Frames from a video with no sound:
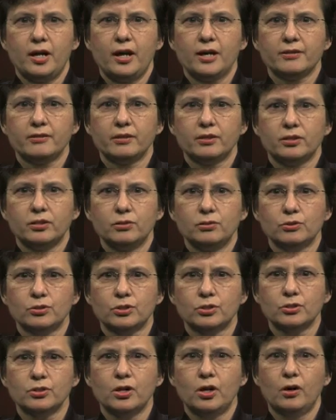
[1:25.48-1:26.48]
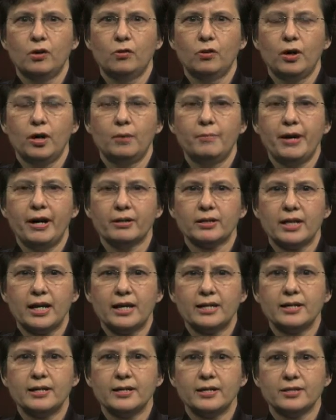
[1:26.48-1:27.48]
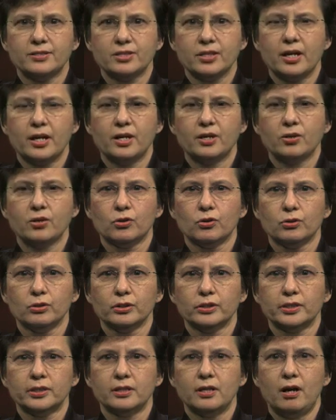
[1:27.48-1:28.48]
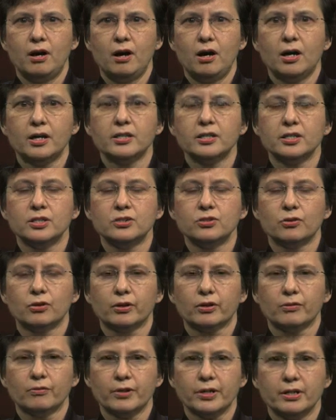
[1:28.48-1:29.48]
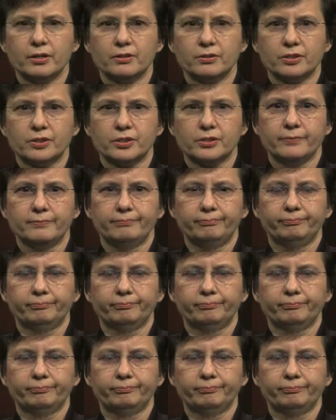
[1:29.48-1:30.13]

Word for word: I think you should know about N N S A early on in your careers.